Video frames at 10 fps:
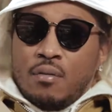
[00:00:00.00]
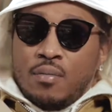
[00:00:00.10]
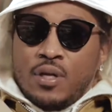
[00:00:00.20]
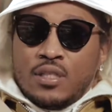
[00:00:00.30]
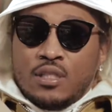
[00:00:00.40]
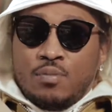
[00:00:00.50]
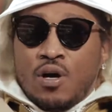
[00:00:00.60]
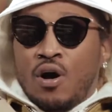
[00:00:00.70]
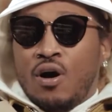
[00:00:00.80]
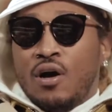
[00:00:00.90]
but it just be
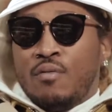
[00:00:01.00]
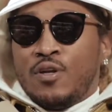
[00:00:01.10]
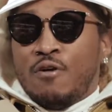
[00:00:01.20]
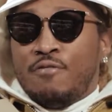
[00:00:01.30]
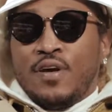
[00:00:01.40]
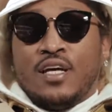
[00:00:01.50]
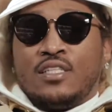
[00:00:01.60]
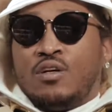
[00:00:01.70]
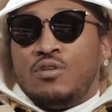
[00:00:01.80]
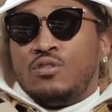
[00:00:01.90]
hard when your fans
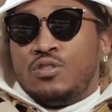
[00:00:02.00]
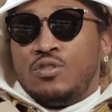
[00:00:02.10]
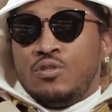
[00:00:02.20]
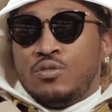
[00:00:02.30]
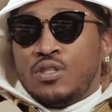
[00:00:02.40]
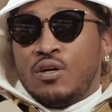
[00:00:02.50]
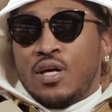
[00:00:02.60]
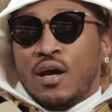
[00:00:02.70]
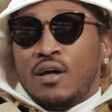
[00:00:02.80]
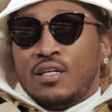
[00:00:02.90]
so used to you a certain
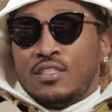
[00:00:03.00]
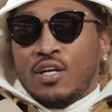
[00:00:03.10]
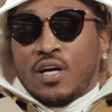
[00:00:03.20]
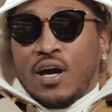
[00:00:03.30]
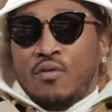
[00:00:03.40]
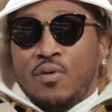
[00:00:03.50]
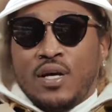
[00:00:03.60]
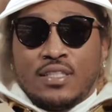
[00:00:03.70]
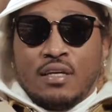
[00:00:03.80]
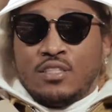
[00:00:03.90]
kind of way,
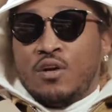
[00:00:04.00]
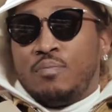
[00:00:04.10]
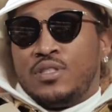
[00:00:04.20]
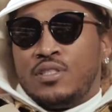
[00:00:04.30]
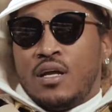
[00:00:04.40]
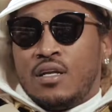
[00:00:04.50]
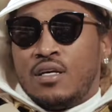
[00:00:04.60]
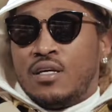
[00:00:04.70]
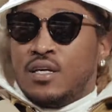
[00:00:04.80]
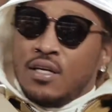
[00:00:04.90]
is that certain persona,
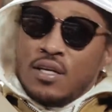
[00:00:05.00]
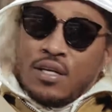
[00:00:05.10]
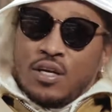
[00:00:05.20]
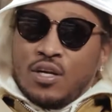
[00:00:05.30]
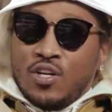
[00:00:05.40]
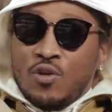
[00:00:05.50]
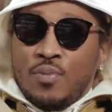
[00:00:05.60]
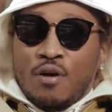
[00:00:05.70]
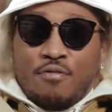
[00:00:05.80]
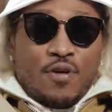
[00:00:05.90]
you
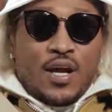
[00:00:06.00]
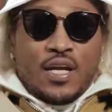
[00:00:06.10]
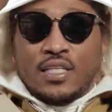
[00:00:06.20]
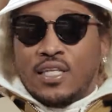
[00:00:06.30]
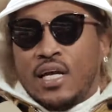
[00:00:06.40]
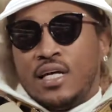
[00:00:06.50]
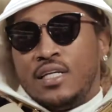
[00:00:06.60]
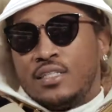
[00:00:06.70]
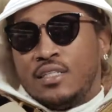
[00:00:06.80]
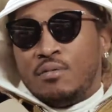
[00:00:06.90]
be afraid to change.
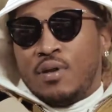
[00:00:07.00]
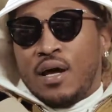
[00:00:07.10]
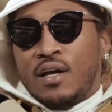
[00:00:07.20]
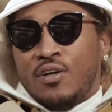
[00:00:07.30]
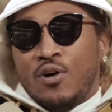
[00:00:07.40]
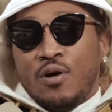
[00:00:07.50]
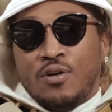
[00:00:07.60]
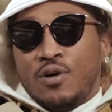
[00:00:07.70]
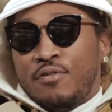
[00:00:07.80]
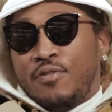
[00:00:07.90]
You be like,
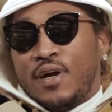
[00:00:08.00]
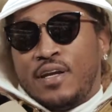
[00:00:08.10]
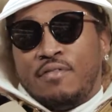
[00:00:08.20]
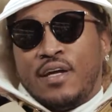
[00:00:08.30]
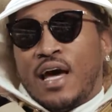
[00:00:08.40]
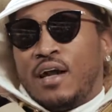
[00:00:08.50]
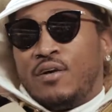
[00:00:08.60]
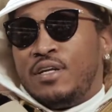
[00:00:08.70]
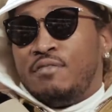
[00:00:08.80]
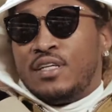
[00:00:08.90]
you're afraid if they not
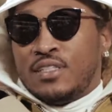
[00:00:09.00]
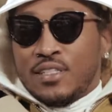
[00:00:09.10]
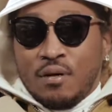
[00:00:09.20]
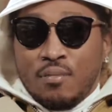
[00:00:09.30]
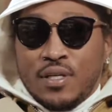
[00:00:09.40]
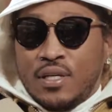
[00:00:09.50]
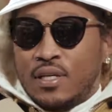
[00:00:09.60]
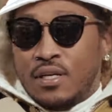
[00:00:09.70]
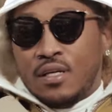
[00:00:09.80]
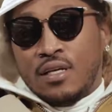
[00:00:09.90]
gonna even accept me
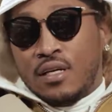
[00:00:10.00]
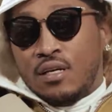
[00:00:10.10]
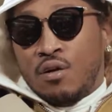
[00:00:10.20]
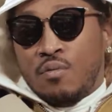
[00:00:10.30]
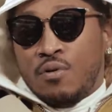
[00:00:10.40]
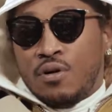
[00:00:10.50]
no more.